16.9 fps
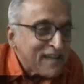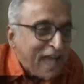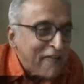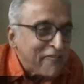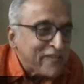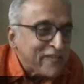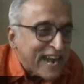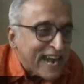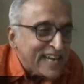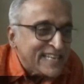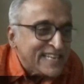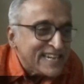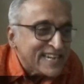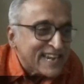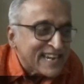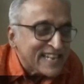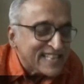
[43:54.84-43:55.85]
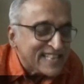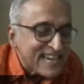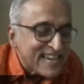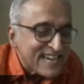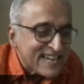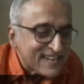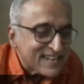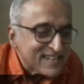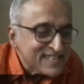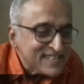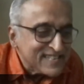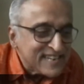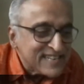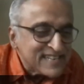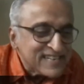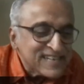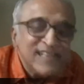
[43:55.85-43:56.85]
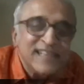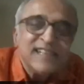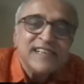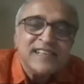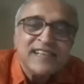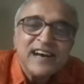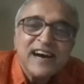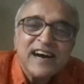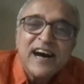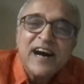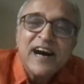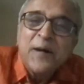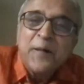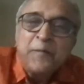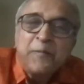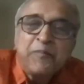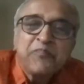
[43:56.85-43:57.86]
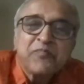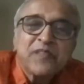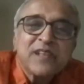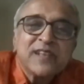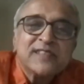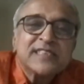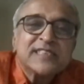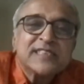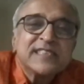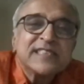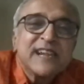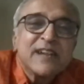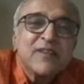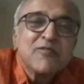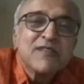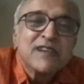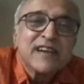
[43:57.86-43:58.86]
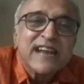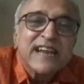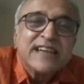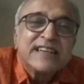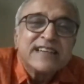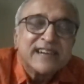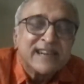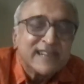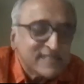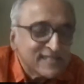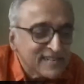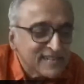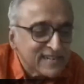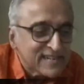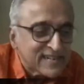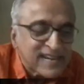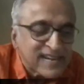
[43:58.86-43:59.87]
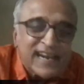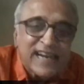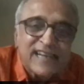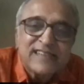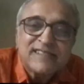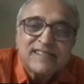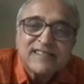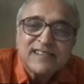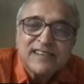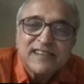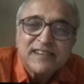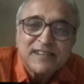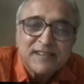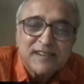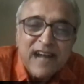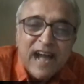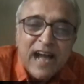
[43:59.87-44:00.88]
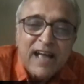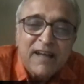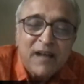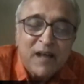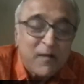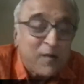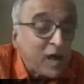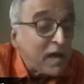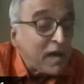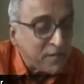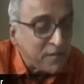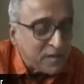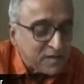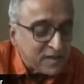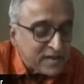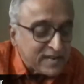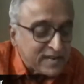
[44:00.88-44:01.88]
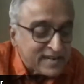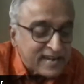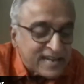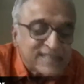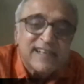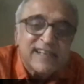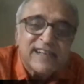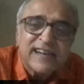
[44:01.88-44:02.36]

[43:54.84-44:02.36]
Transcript: have read here and there that uh, Sachin Tendulkar entered uh, cricket, uh, high, uh, uh, international